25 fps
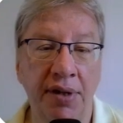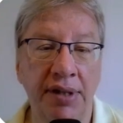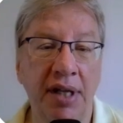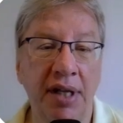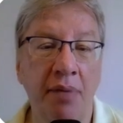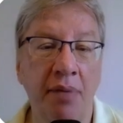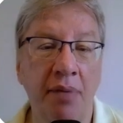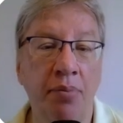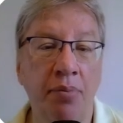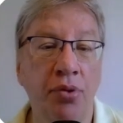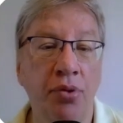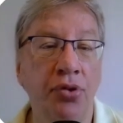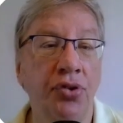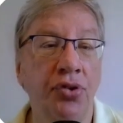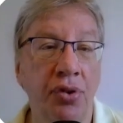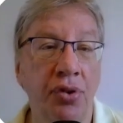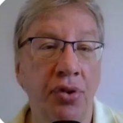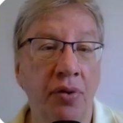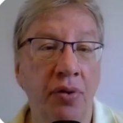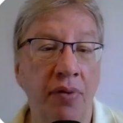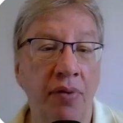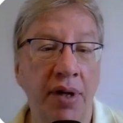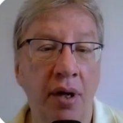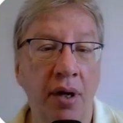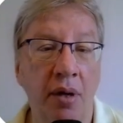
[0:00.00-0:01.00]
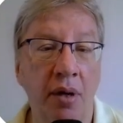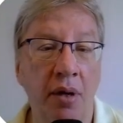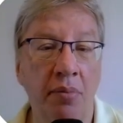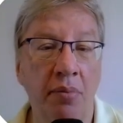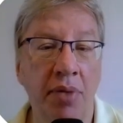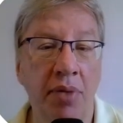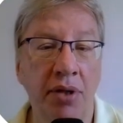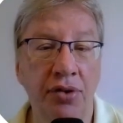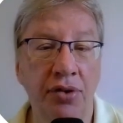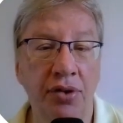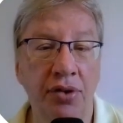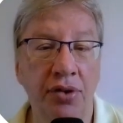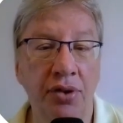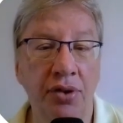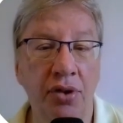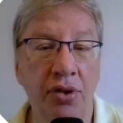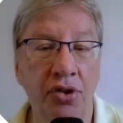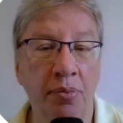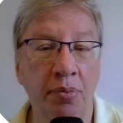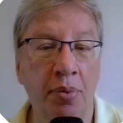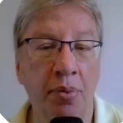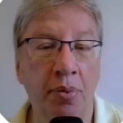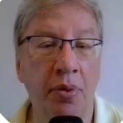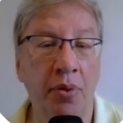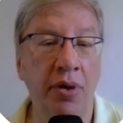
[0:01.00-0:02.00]
that both stories about the
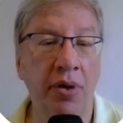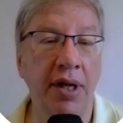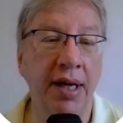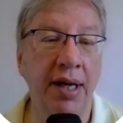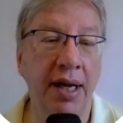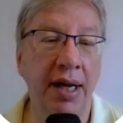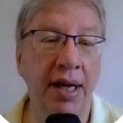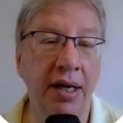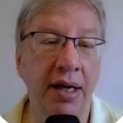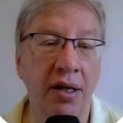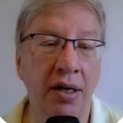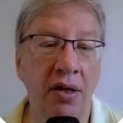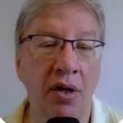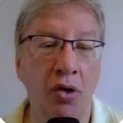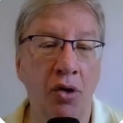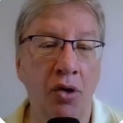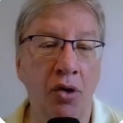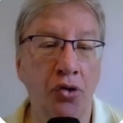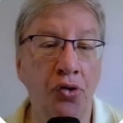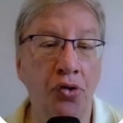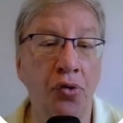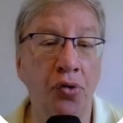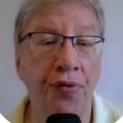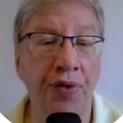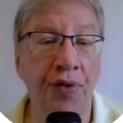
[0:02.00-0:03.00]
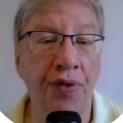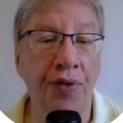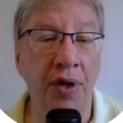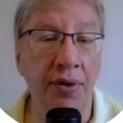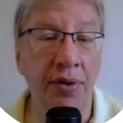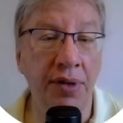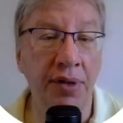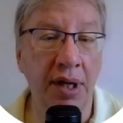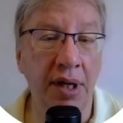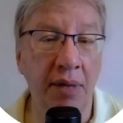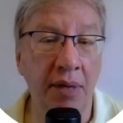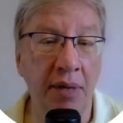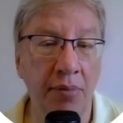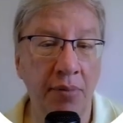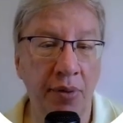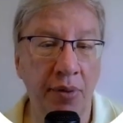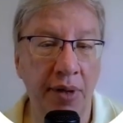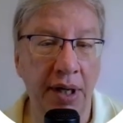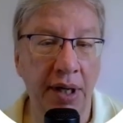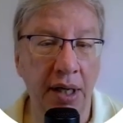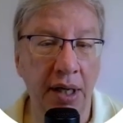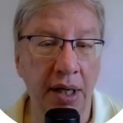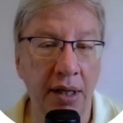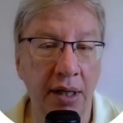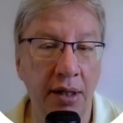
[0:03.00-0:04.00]
North Pole and Alcor are also found in
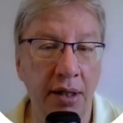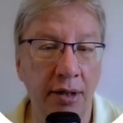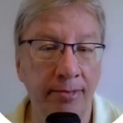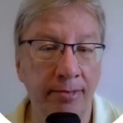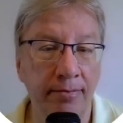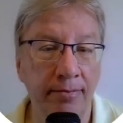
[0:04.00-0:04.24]
America?